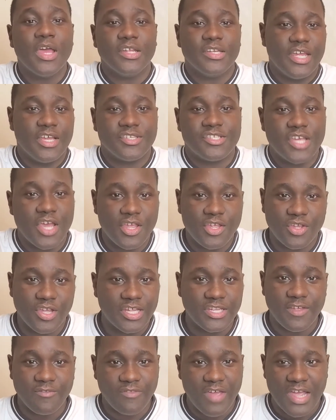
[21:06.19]
they'll tell you
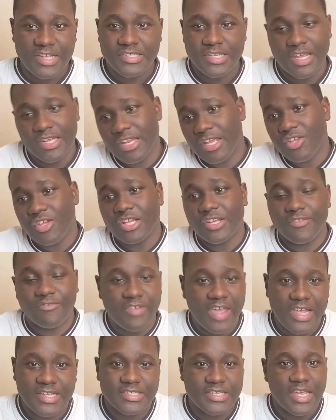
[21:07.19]
get the vaccine, then you get the
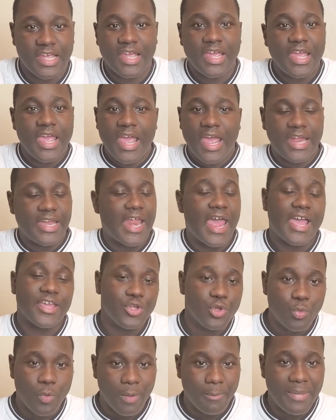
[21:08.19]
vaccine, and now
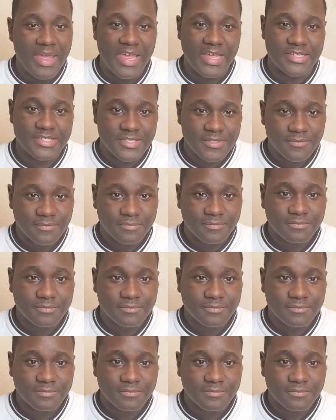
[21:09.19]
you a mess.